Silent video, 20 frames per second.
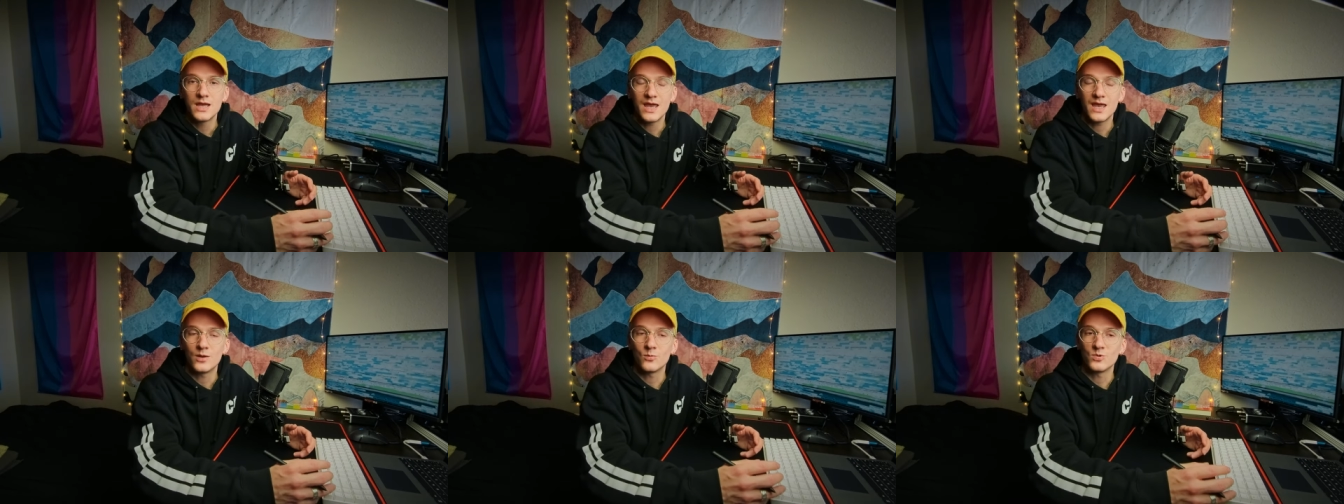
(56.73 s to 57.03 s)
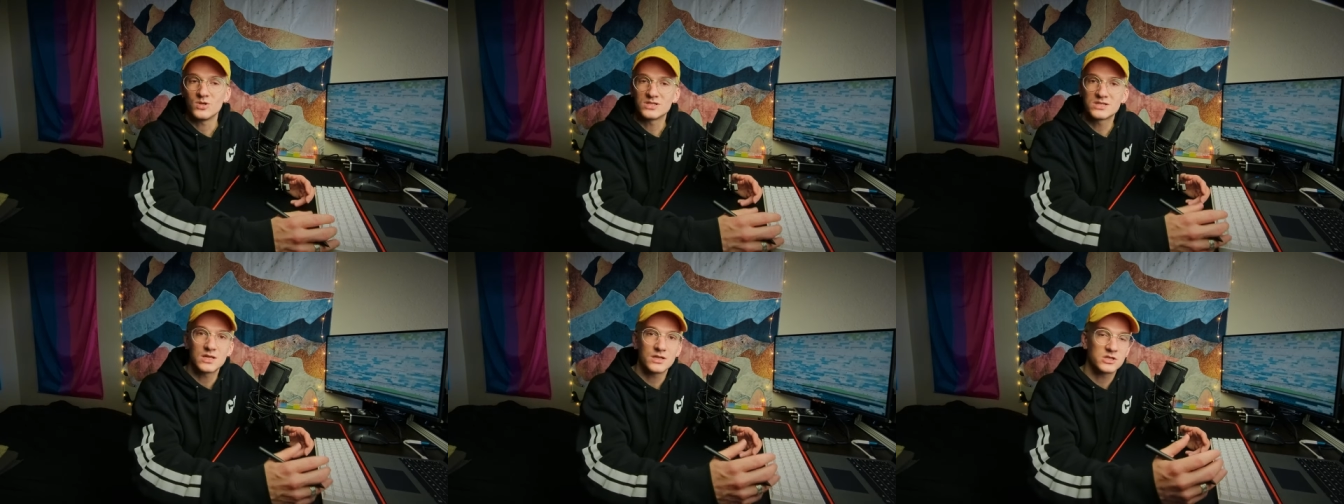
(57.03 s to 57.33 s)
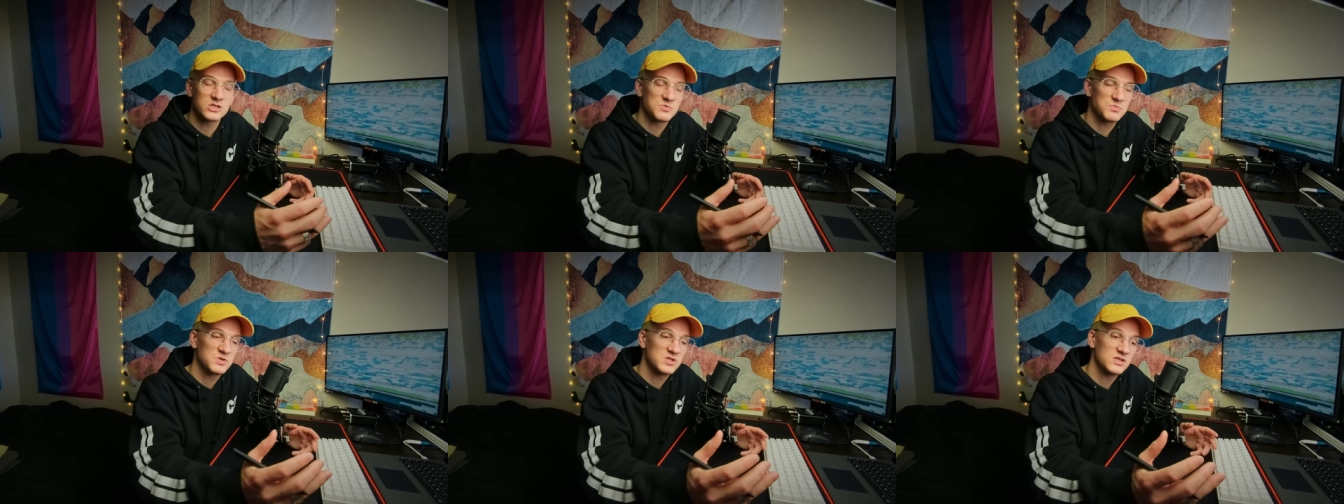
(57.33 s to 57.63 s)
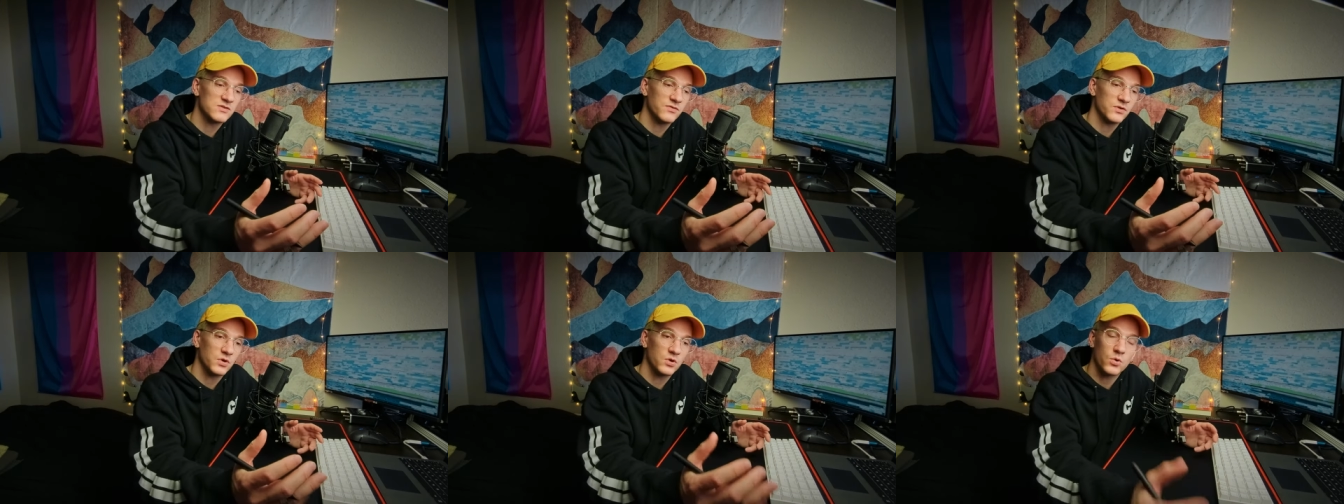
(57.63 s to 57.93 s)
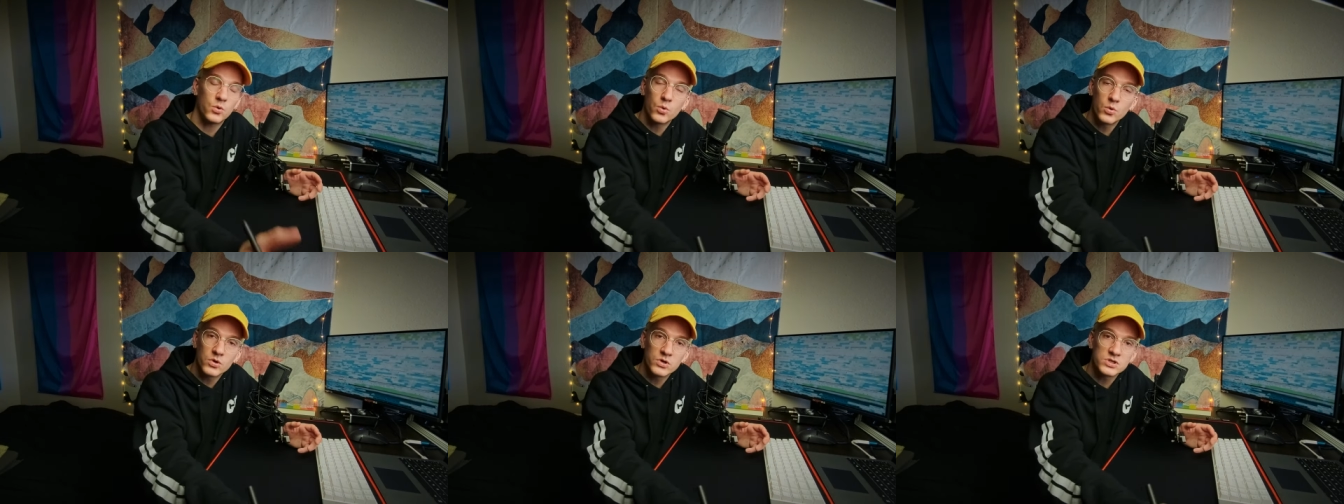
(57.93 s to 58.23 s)
and we sell a specific
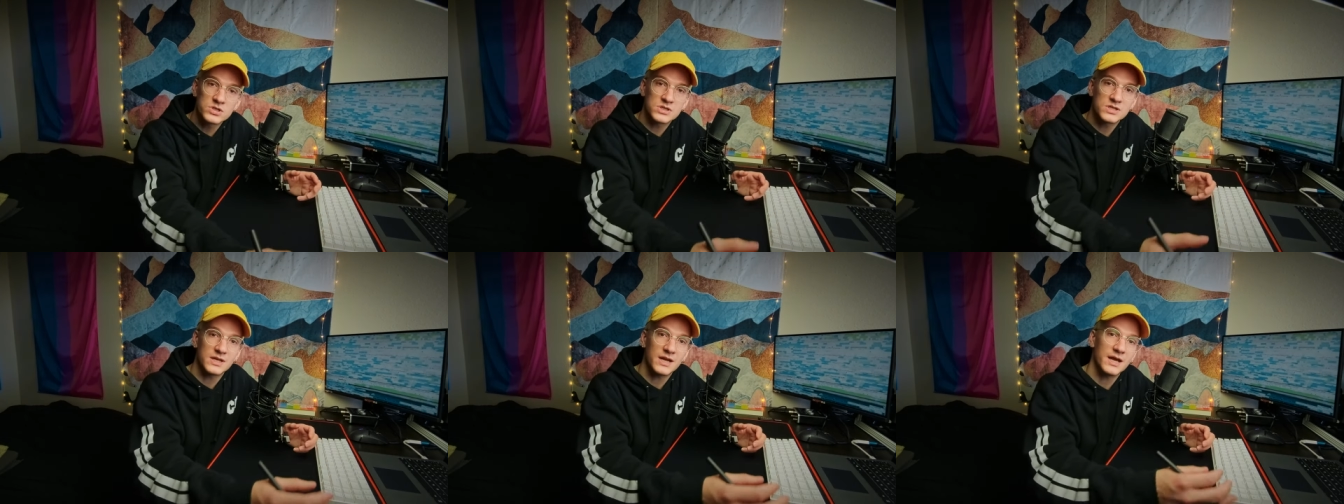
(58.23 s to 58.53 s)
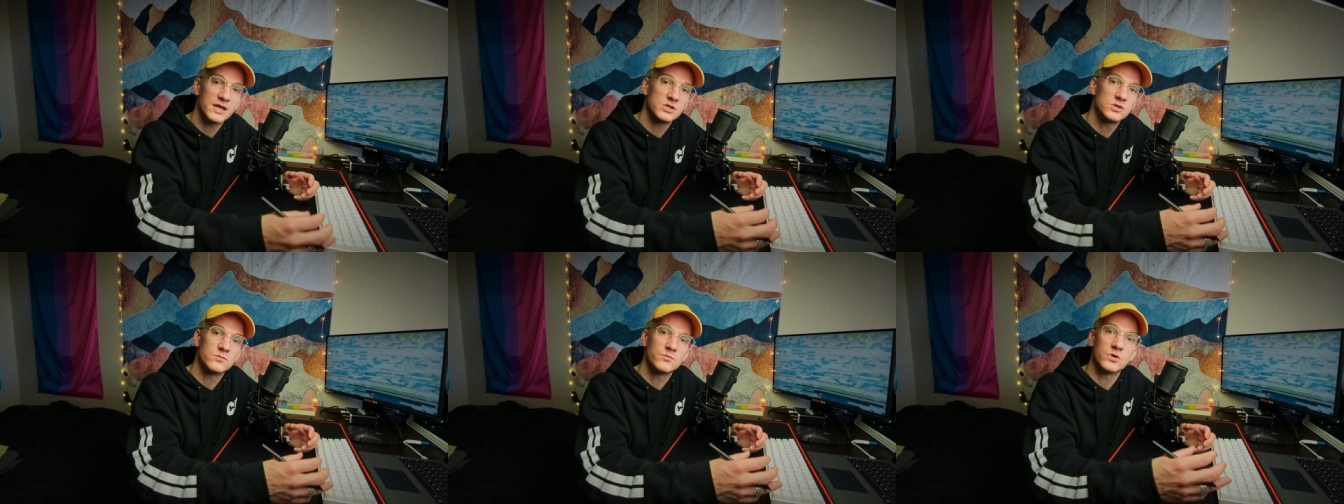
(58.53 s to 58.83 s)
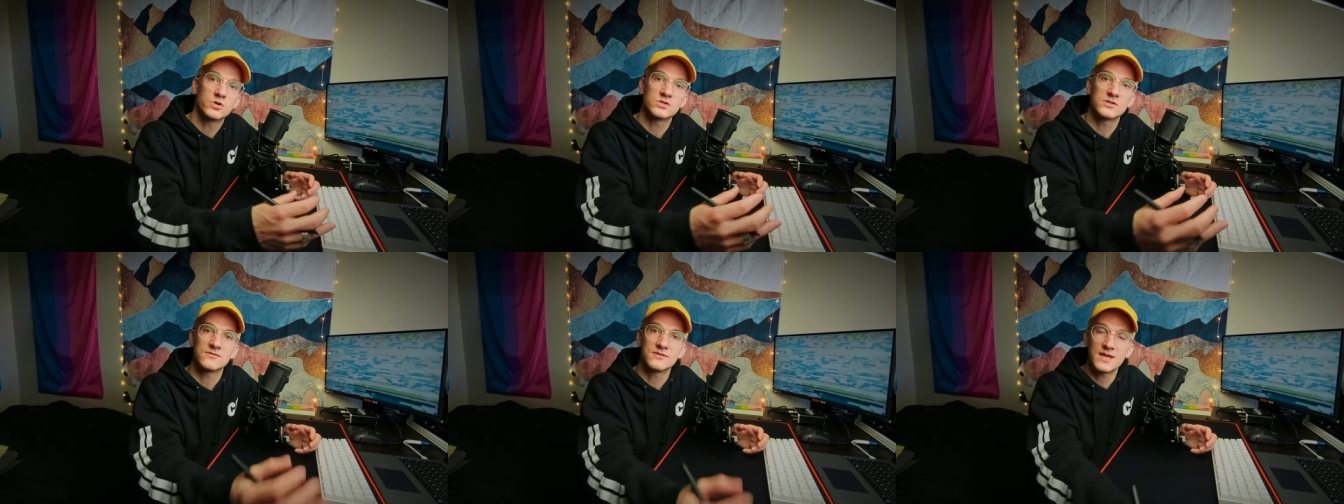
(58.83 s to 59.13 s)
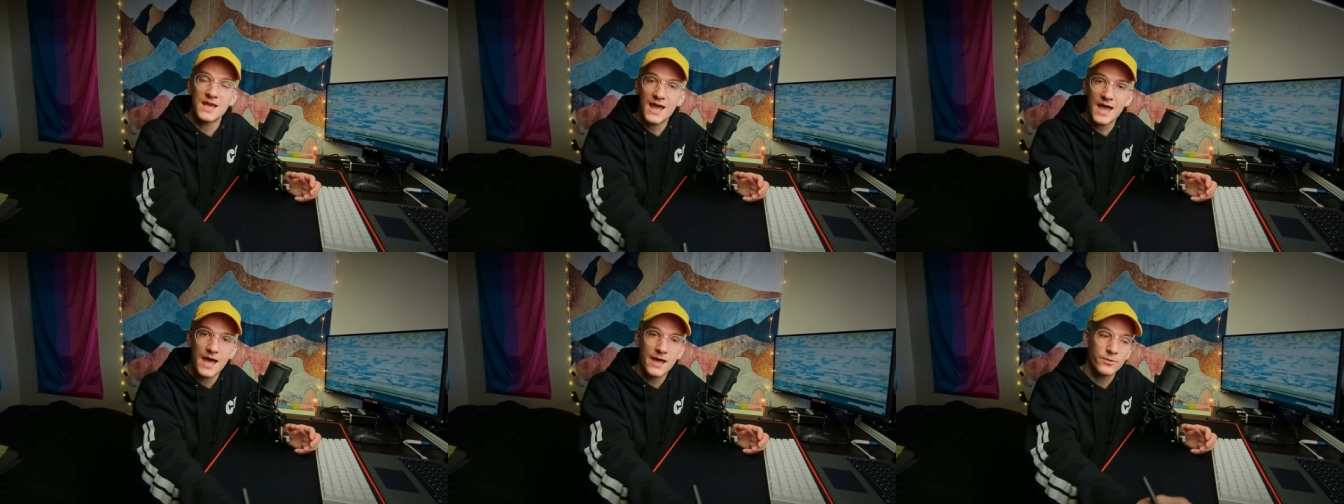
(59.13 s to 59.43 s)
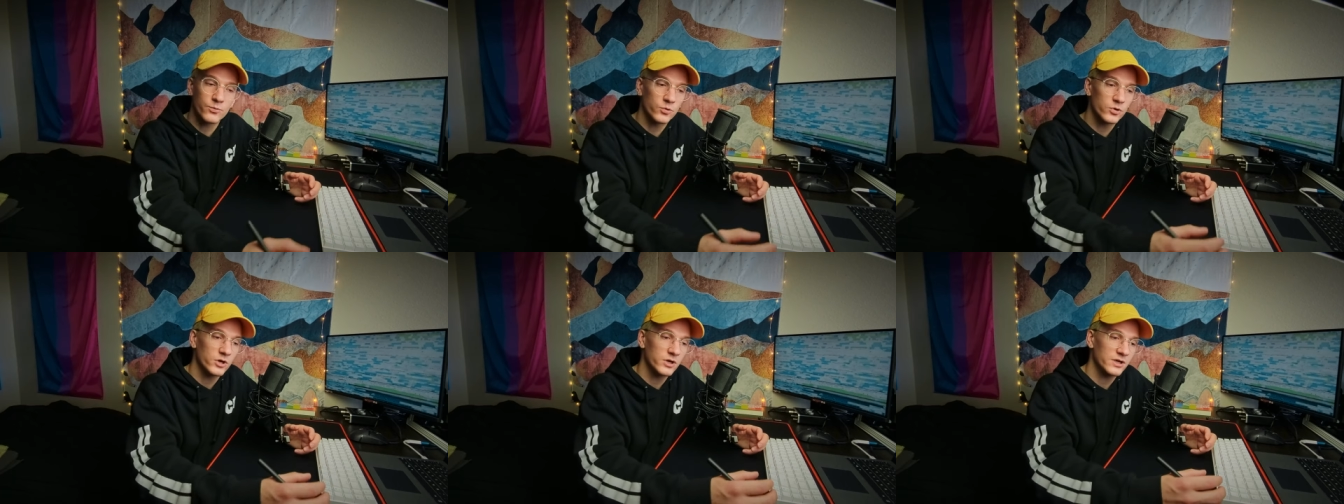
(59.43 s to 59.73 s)
course that I do most of the ad
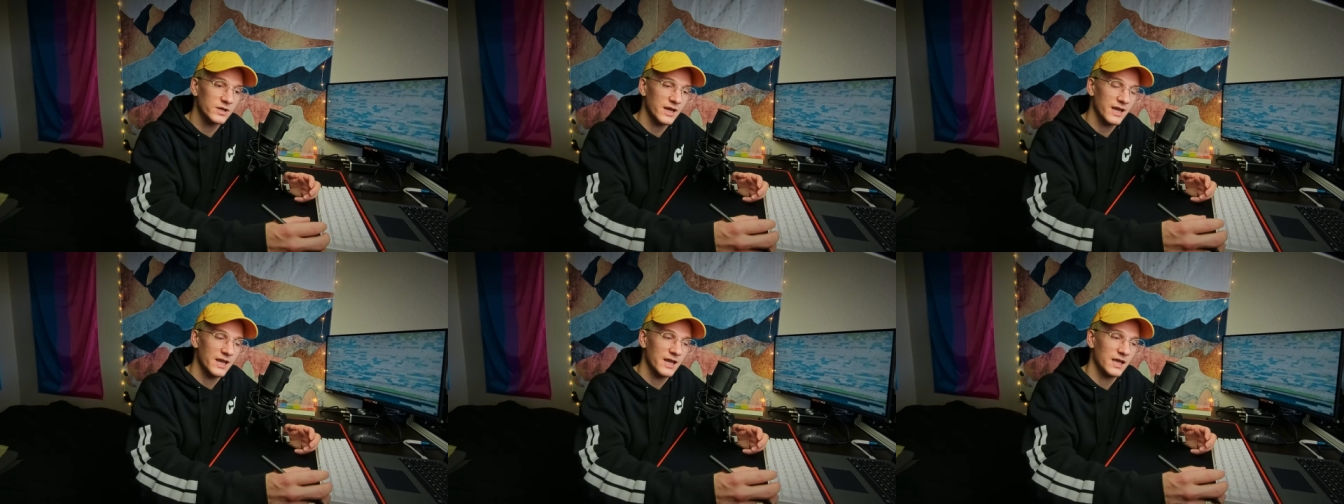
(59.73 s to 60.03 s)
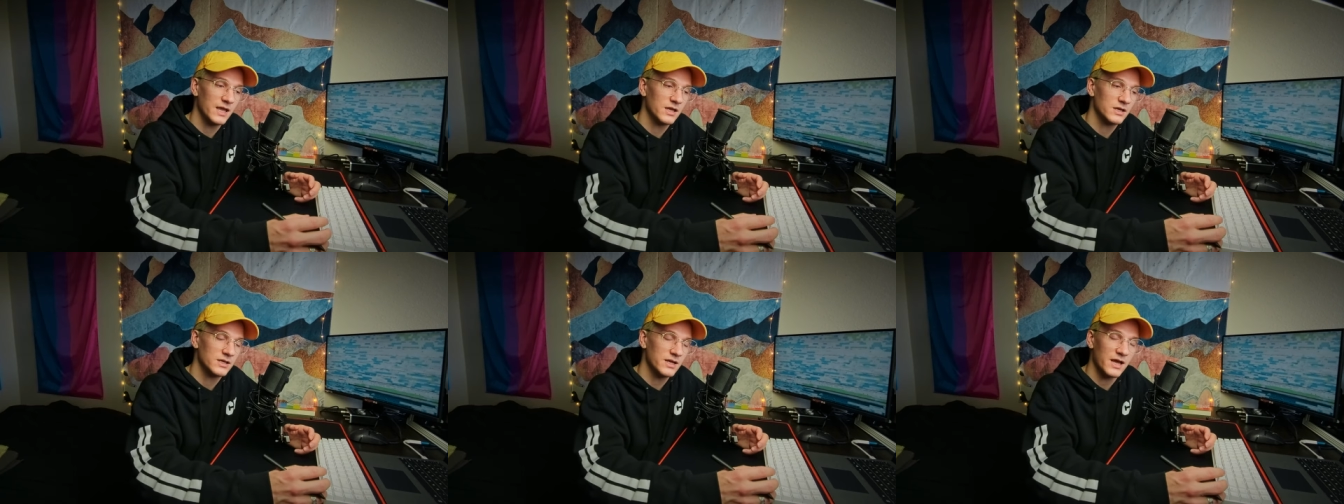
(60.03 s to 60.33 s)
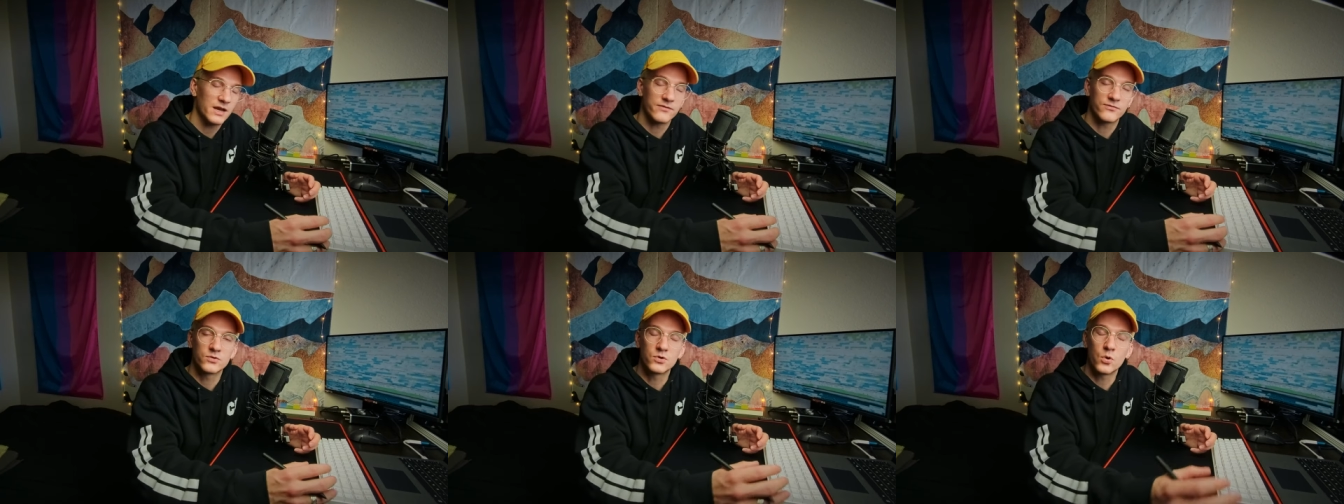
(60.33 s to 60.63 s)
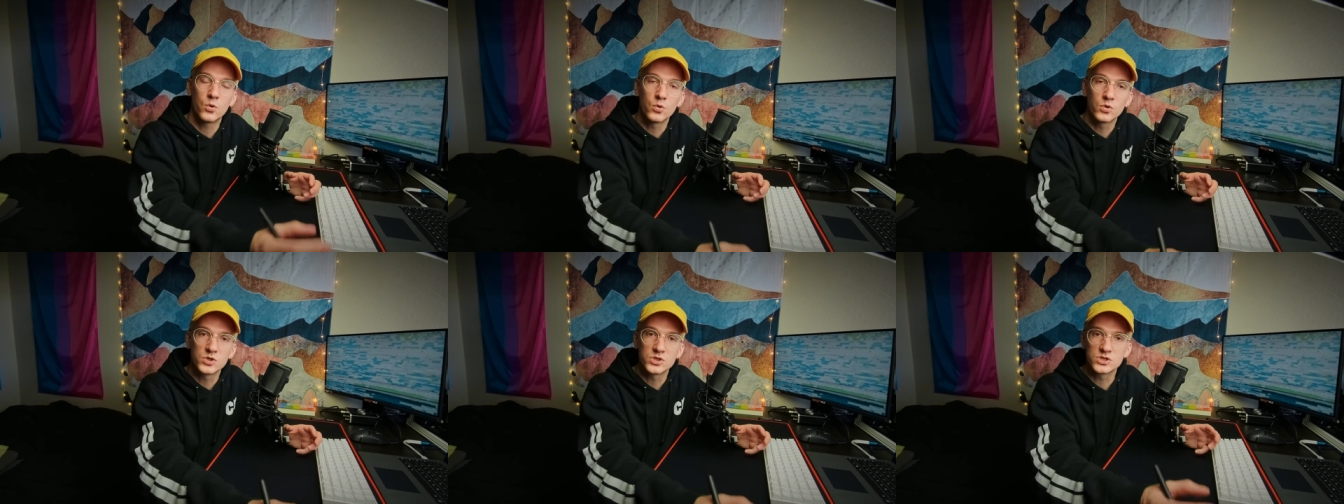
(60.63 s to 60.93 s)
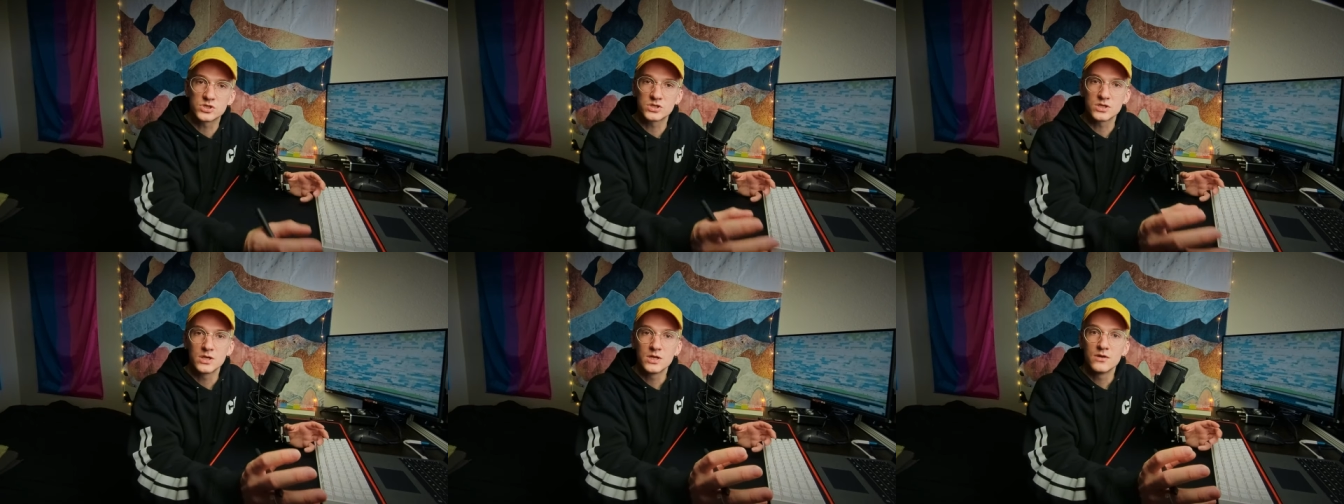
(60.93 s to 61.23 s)
work and kind of
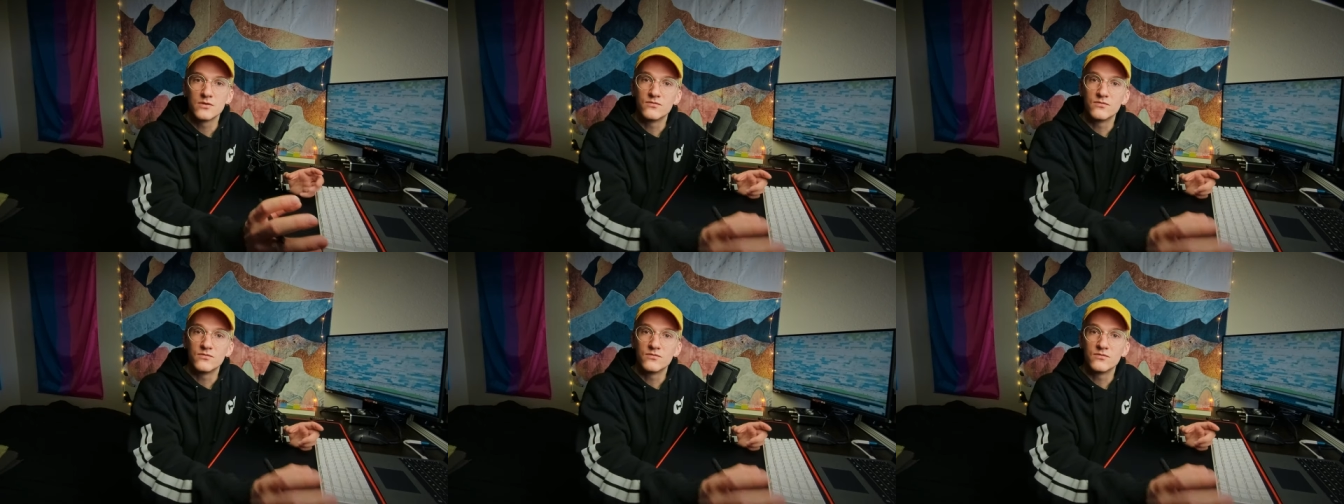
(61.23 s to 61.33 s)
course